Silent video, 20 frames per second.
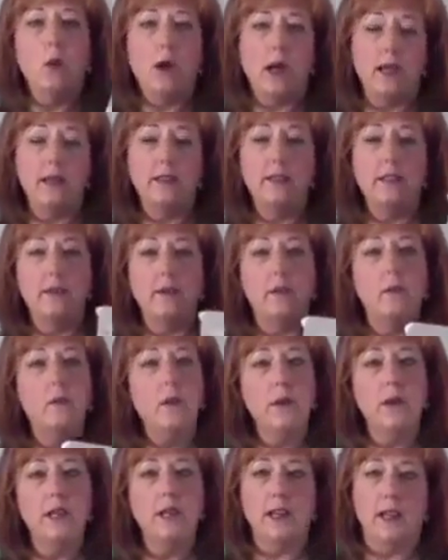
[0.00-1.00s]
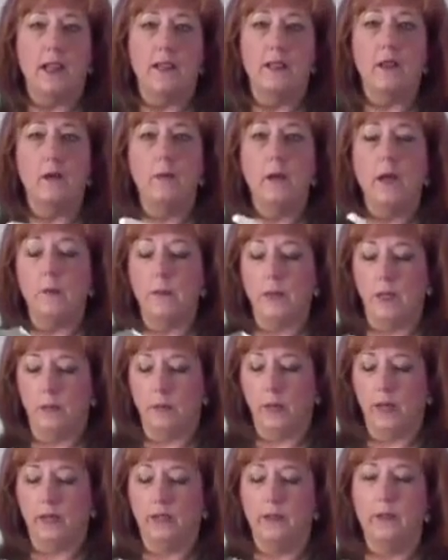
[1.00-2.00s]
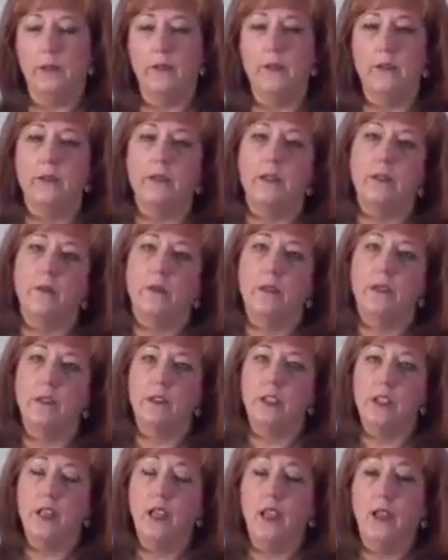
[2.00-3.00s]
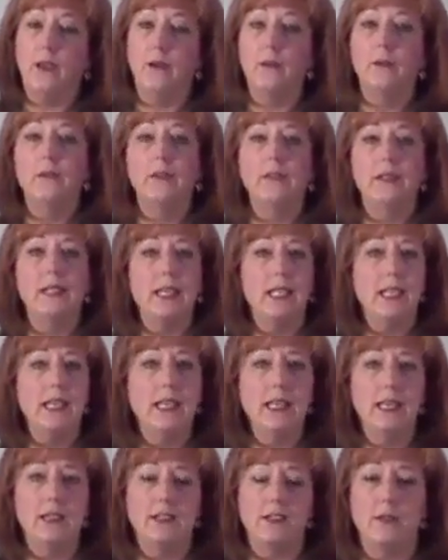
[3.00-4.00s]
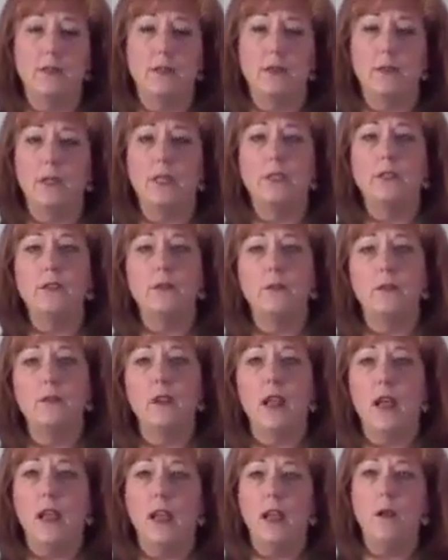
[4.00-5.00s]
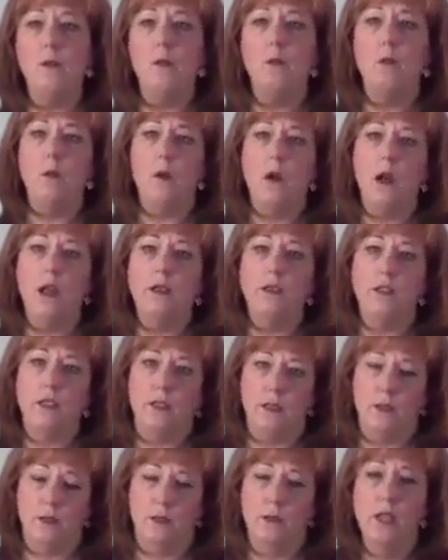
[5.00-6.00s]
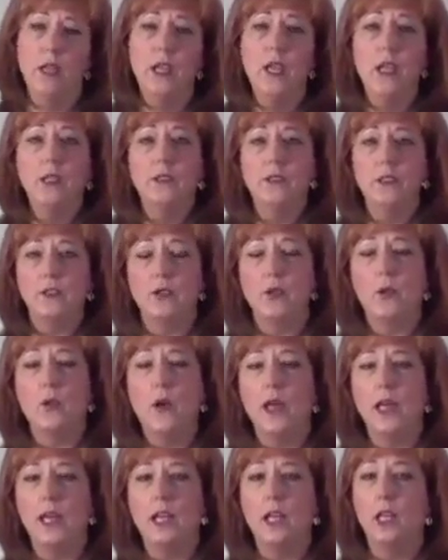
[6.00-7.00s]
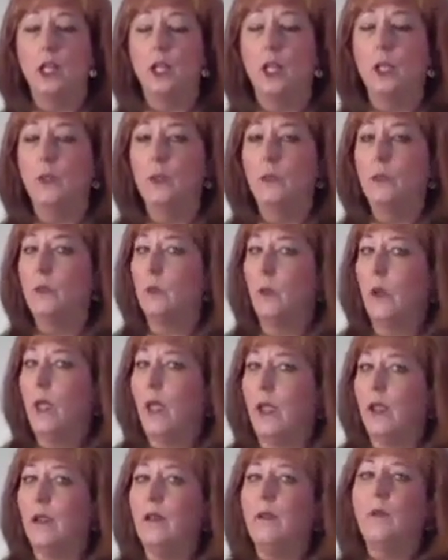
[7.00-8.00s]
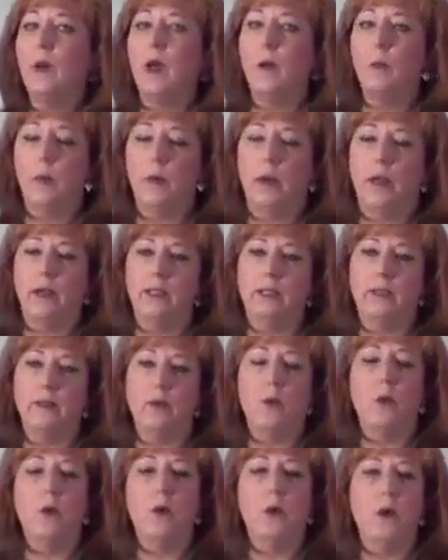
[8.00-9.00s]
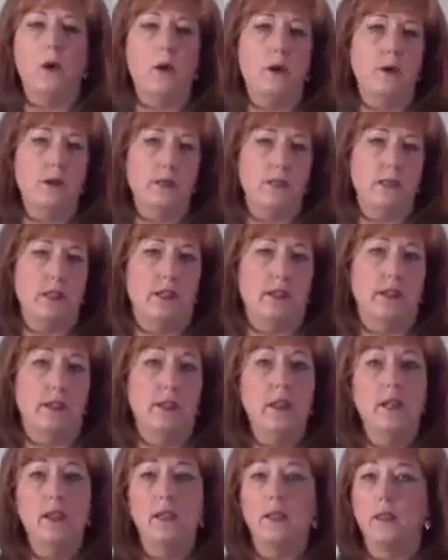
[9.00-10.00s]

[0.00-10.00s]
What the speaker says: Why is there a warning on there about being pregnant or nursing with the shake? Key issue is we do not want you to try and lose weight while pregnant or nursing.